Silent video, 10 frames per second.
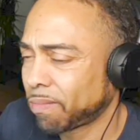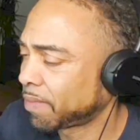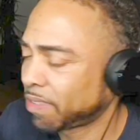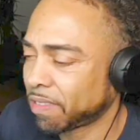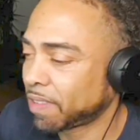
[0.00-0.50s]

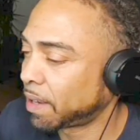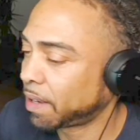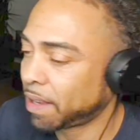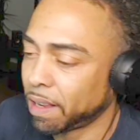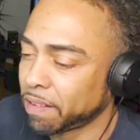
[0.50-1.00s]
Just
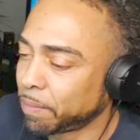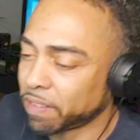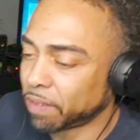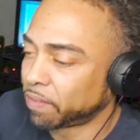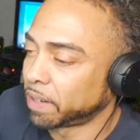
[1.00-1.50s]
can't see
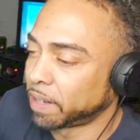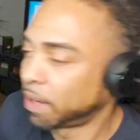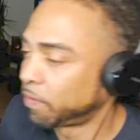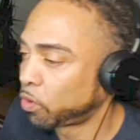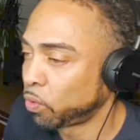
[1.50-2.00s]
myself sitting
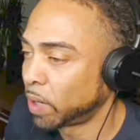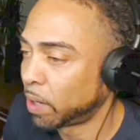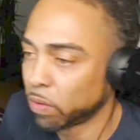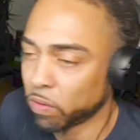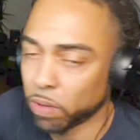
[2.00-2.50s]
down for 2
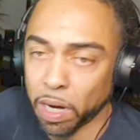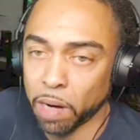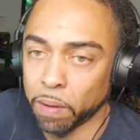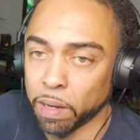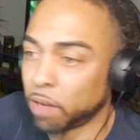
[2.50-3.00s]
hours or an
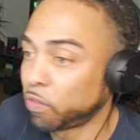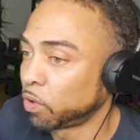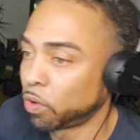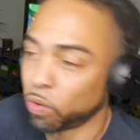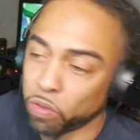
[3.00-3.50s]
hour and a half
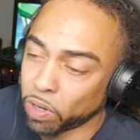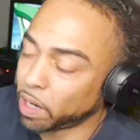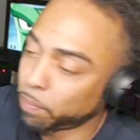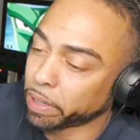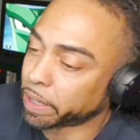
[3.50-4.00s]
doing a whole, so I
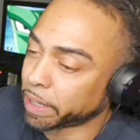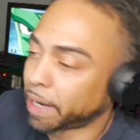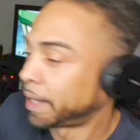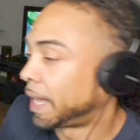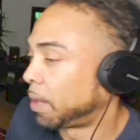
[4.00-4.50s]
like breaking
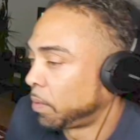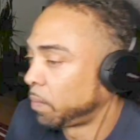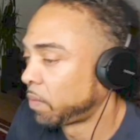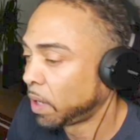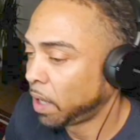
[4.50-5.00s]
down the
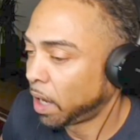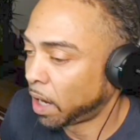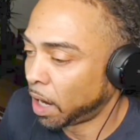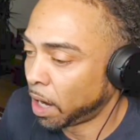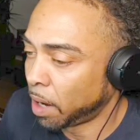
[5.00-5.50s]
albums.
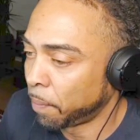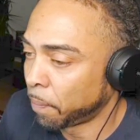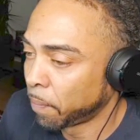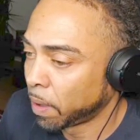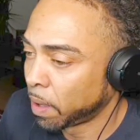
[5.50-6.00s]

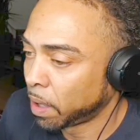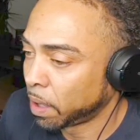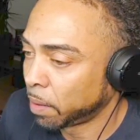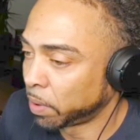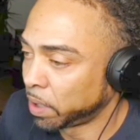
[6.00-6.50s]

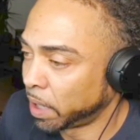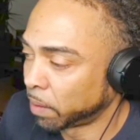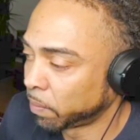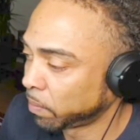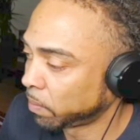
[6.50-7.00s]
But
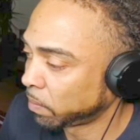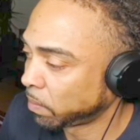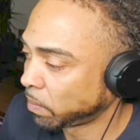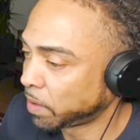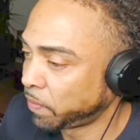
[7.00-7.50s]
yeah,
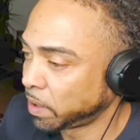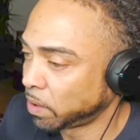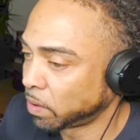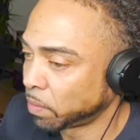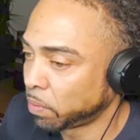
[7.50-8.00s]

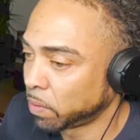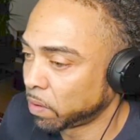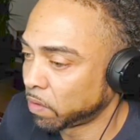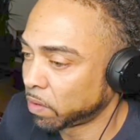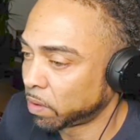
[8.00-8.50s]
definitely going to pull
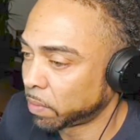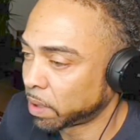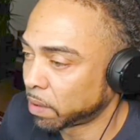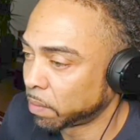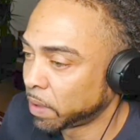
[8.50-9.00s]
this song
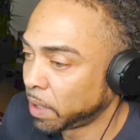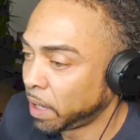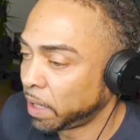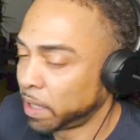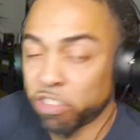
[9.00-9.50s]
back up.
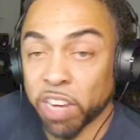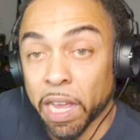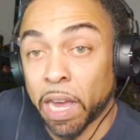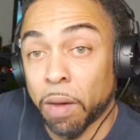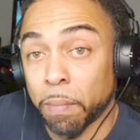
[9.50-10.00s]
Yeah,
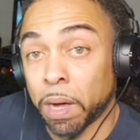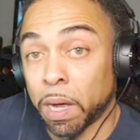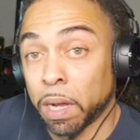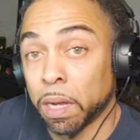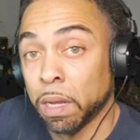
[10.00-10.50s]
check out
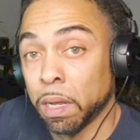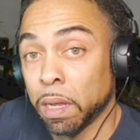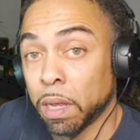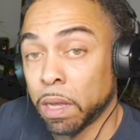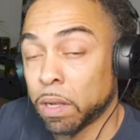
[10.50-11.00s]
my
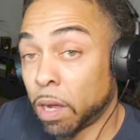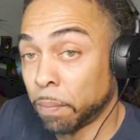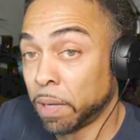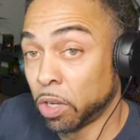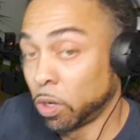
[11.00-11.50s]

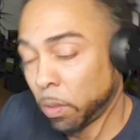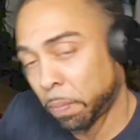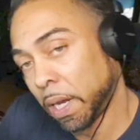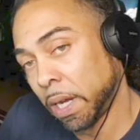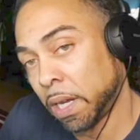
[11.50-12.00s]
Tom Macdonald
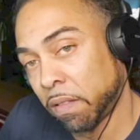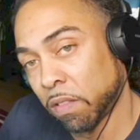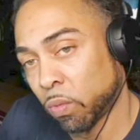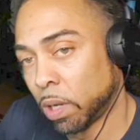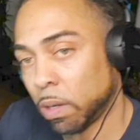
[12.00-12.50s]
playlist
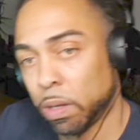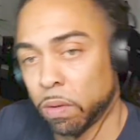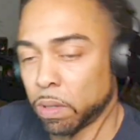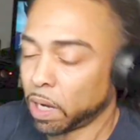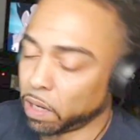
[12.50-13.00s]
as well.
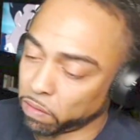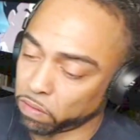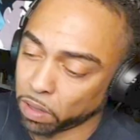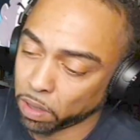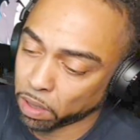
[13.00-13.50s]
You
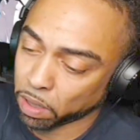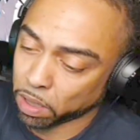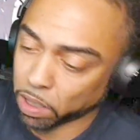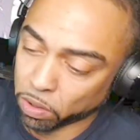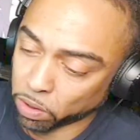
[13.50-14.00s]
guys
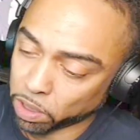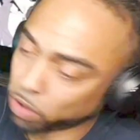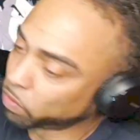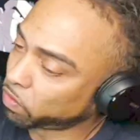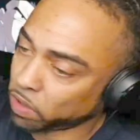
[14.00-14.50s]
click on it,
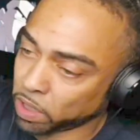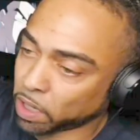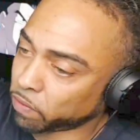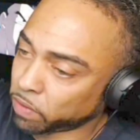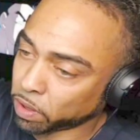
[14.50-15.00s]
you'll see
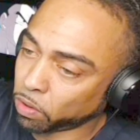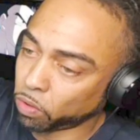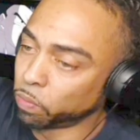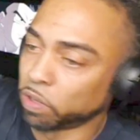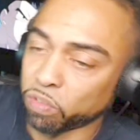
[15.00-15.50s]
I've done a
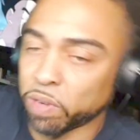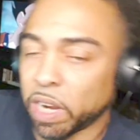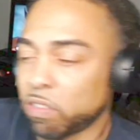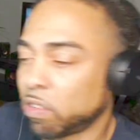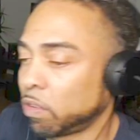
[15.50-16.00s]
whole bunch of
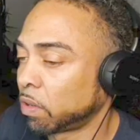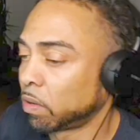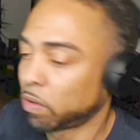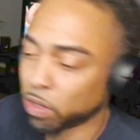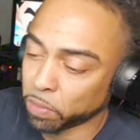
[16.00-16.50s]
reaction
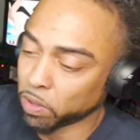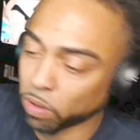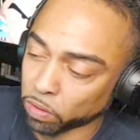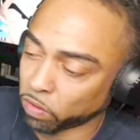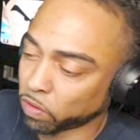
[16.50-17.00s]
to Tom
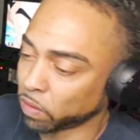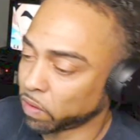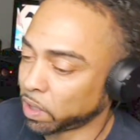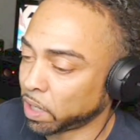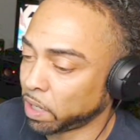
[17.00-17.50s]
Macdonald songs
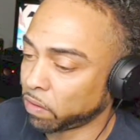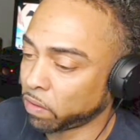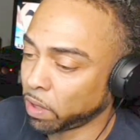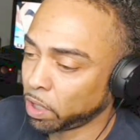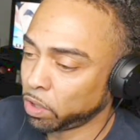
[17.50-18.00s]
in
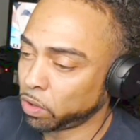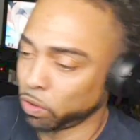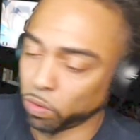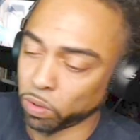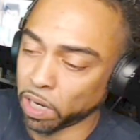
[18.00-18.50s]
case, you know,
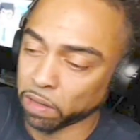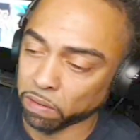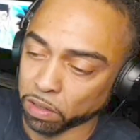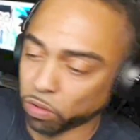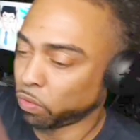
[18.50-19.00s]
you
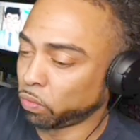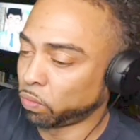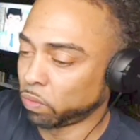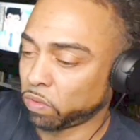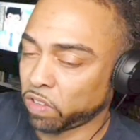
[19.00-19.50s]
guys, I do
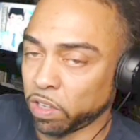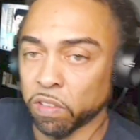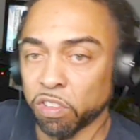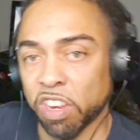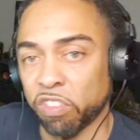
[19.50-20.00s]
see your
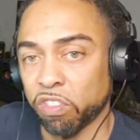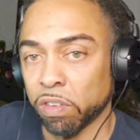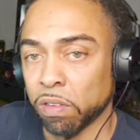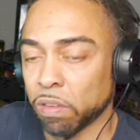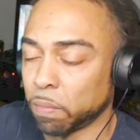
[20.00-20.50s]

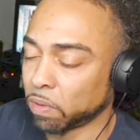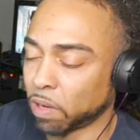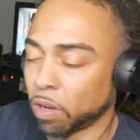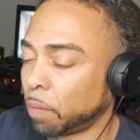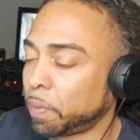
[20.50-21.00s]
suggestions.
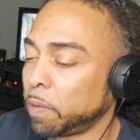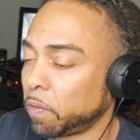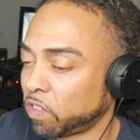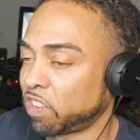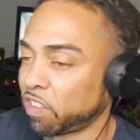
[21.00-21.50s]
A lot of people
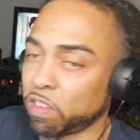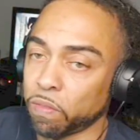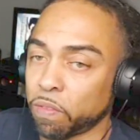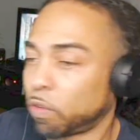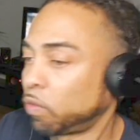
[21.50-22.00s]
suggest
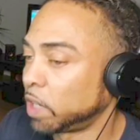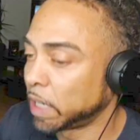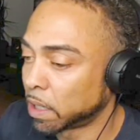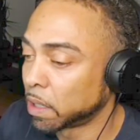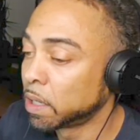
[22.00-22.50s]
stuff I've already
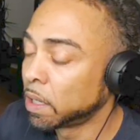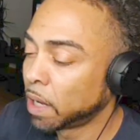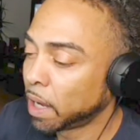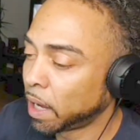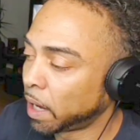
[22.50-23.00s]
done.
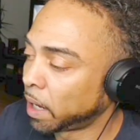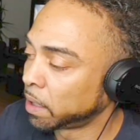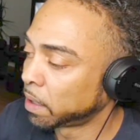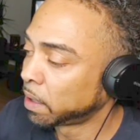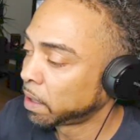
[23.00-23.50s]

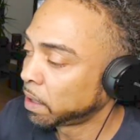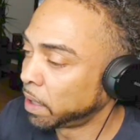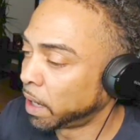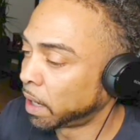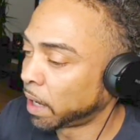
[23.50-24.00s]
And
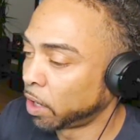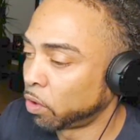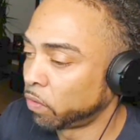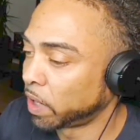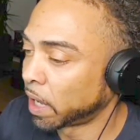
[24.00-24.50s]
yeah,
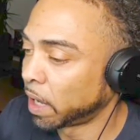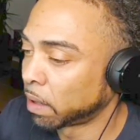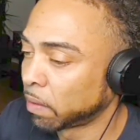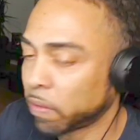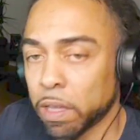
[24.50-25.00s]
Hangover
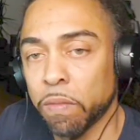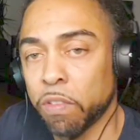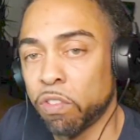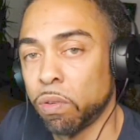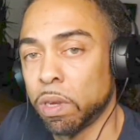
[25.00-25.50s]
Gang, thank you
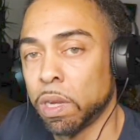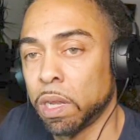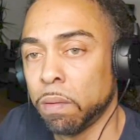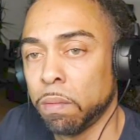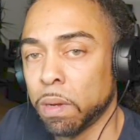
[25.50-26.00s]
for tuning
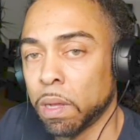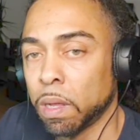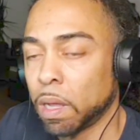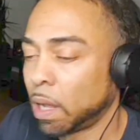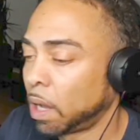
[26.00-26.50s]
in.
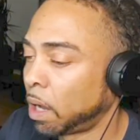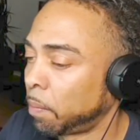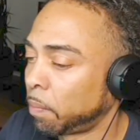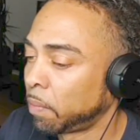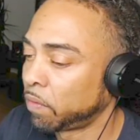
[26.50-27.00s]

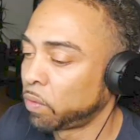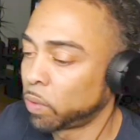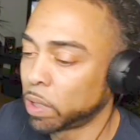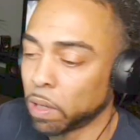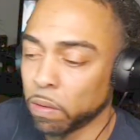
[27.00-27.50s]

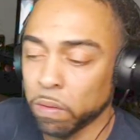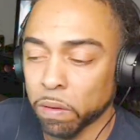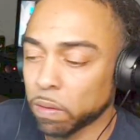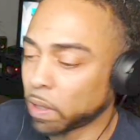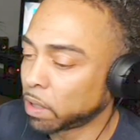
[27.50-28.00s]
Everyone else,
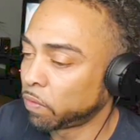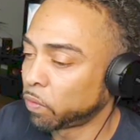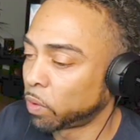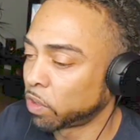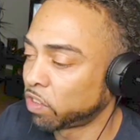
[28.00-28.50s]
thank you
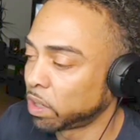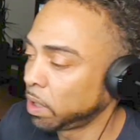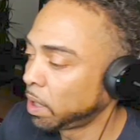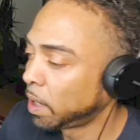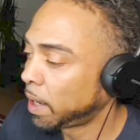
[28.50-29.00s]
for
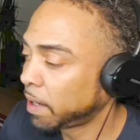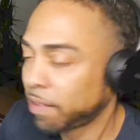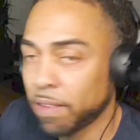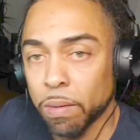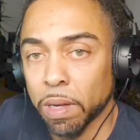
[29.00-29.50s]
watching. And I'll
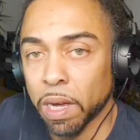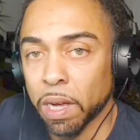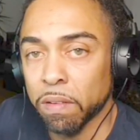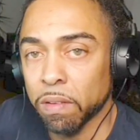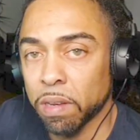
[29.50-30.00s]
see you
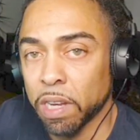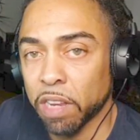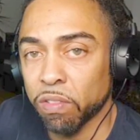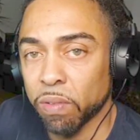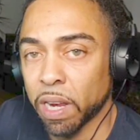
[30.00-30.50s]
guys on the
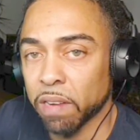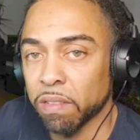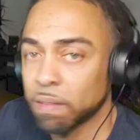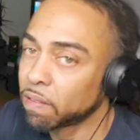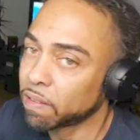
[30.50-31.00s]
next
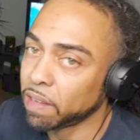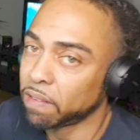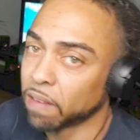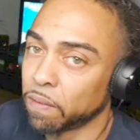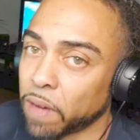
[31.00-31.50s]
reaction. Stay
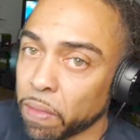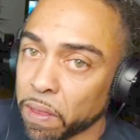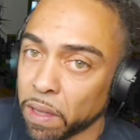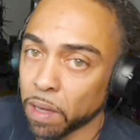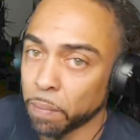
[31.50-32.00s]
safe out
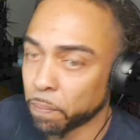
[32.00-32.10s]
there, yeah?